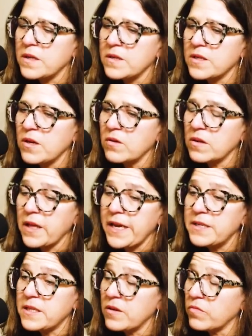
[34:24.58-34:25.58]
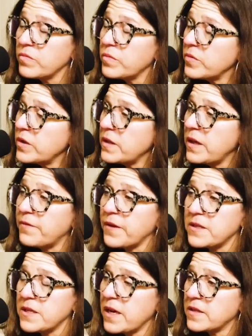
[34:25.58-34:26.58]
Rhonda Tulk-Lane, did a really
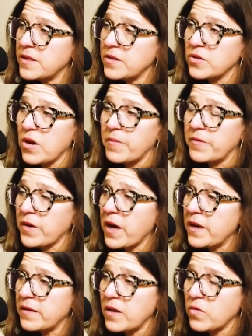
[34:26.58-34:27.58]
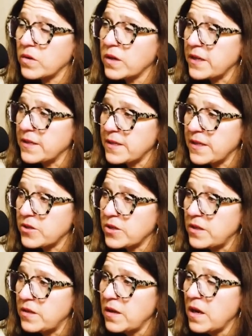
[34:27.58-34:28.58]
fantastic job of guiding the
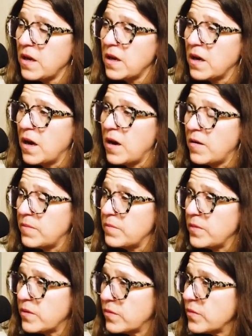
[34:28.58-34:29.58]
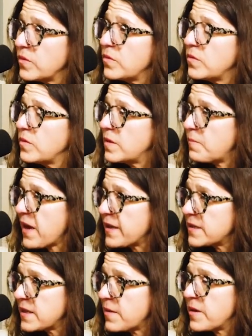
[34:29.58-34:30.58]
organization through the
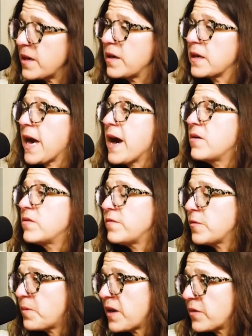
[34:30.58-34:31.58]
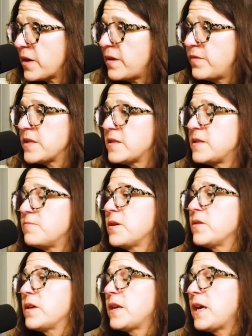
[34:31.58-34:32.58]
pandemic, out of a period of
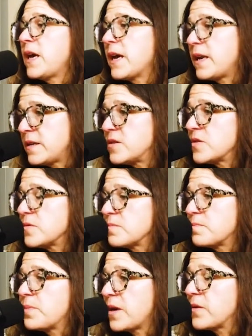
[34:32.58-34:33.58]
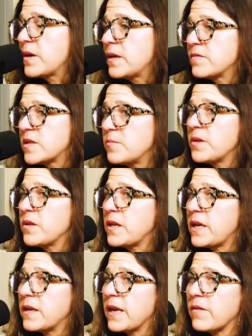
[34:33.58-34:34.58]
instability and into a period of
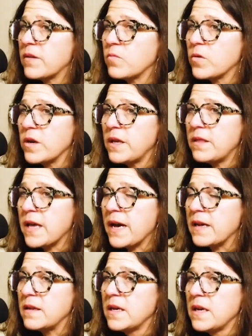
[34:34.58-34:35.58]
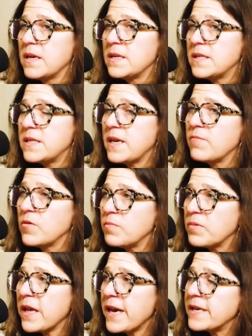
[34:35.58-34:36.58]
stability. And now that we're in that
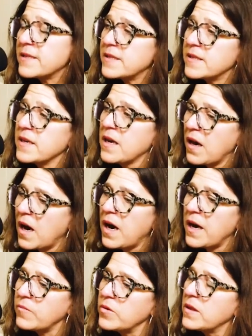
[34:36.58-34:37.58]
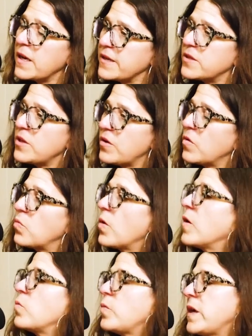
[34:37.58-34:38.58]
stable place, I would like to know
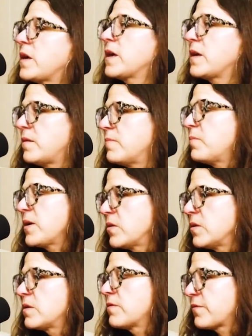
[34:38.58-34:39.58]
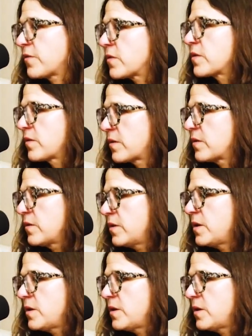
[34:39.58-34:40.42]
what we can build further.